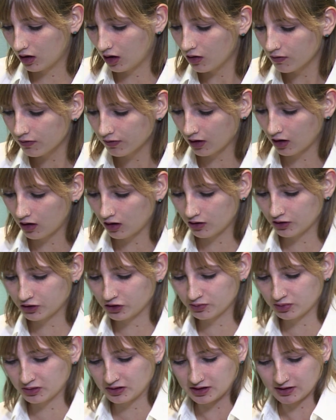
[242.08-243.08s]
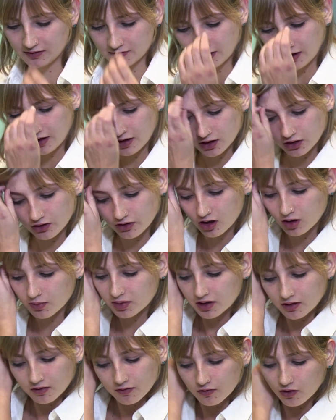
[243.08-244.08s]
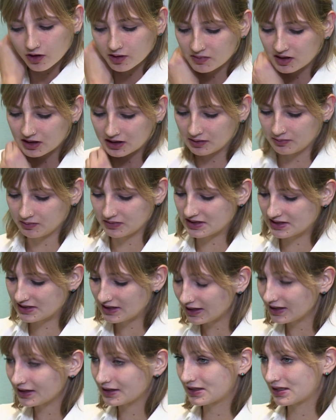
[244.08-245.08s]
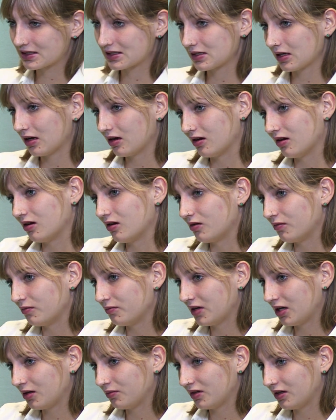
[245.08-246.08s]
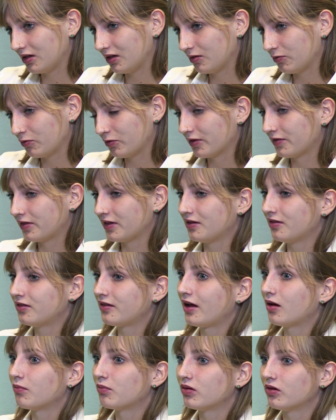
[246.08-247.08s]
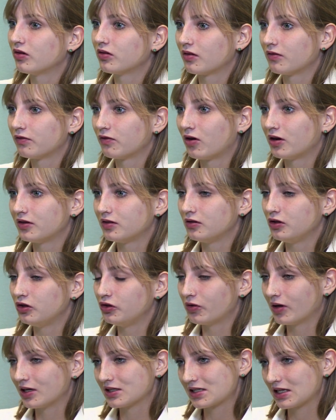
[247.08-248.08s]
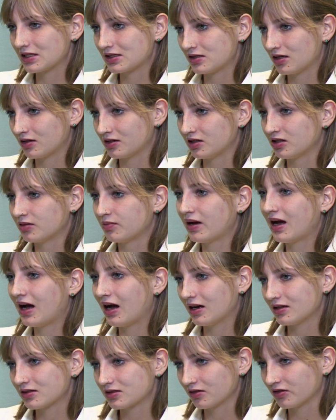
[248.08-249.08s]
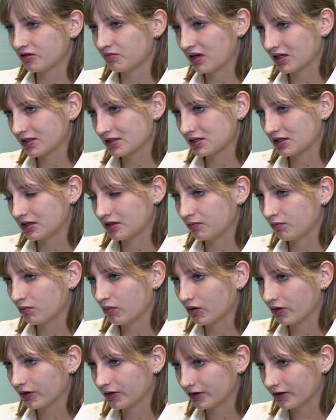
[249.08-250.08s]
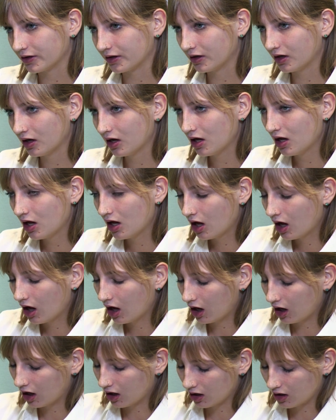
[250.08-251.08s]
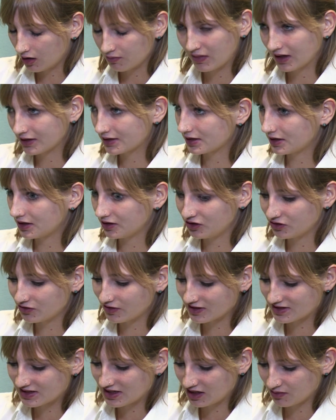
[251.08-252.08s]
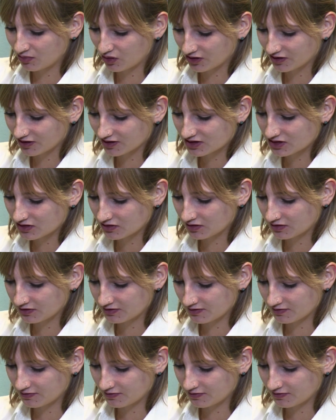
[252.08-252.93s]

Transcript: overall, you believe that Europe can avoid making mistakes, maybe with examples of what the U.S. has done in the past on the Mexican-USA border. So,